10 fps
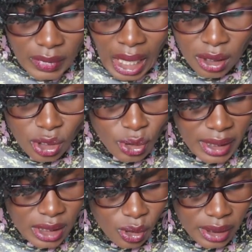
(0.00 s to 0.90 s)
I'll go to
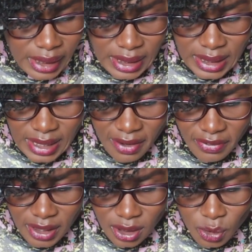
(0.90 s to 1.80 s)
Article
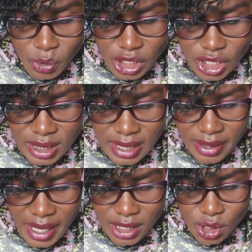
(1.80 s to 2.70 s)
37, which is the
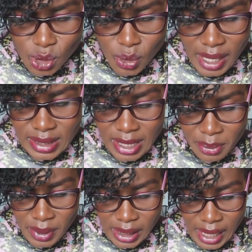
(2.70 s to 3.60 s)
right to
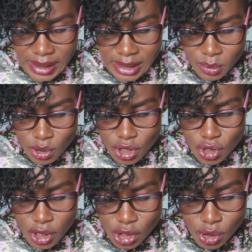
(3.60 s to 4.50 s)
assembly and
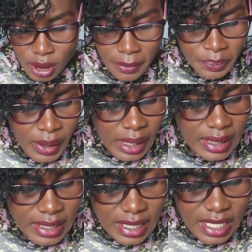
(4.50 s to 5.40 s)
demonstration.
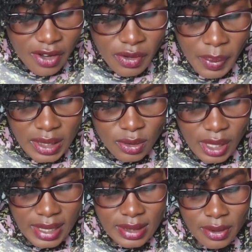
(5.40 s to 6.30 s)
It says every person
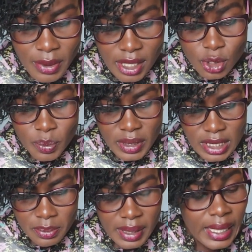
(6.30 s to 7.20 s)
has the right to
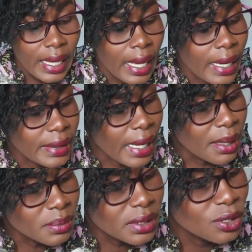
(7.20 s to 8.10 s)
peaceably,
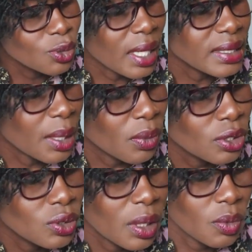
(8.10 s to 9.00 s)
unarmed, to assemble,
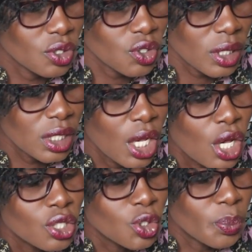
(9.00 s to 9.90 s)
to demonstrate,
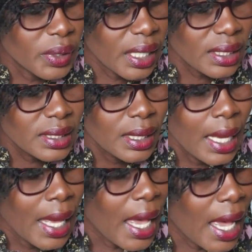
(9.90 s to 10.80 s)
to picket,
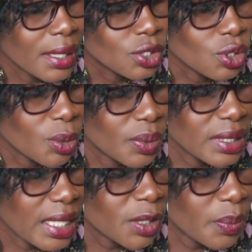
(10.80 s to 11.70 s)
and to
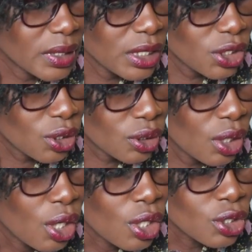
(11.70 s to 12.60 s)
represent petition
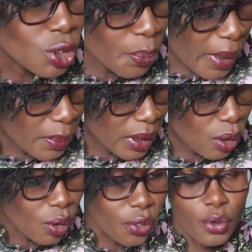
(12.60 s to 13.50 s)
to
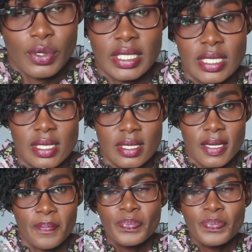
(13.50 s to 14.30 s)
public authorities.